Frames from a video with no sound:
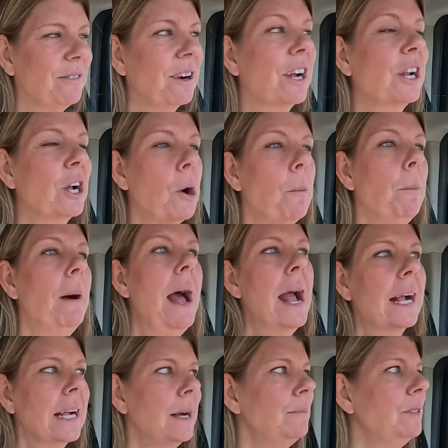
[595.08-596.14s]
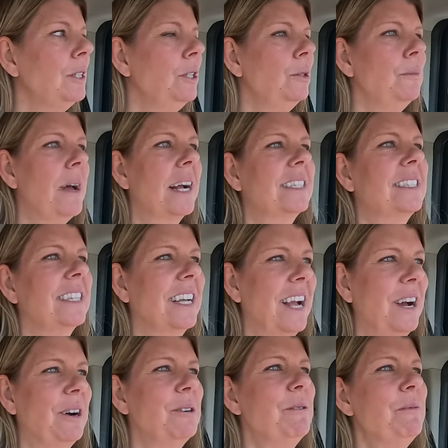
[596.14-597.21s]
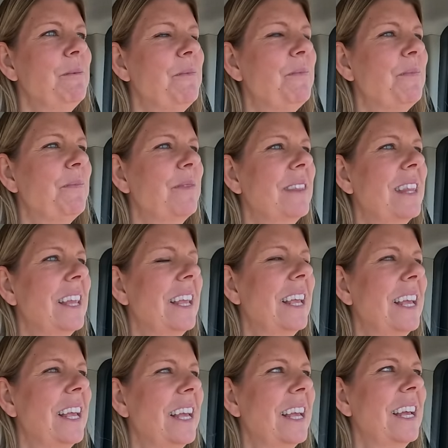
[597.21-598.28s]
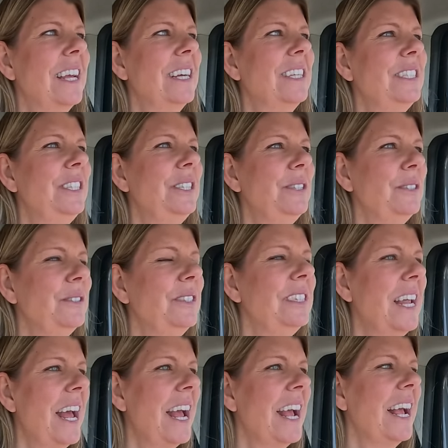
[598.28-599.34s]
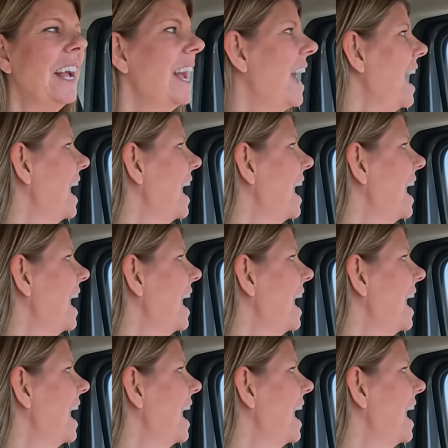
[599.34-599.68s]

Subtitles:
we're going to go back up to New Mexico to stay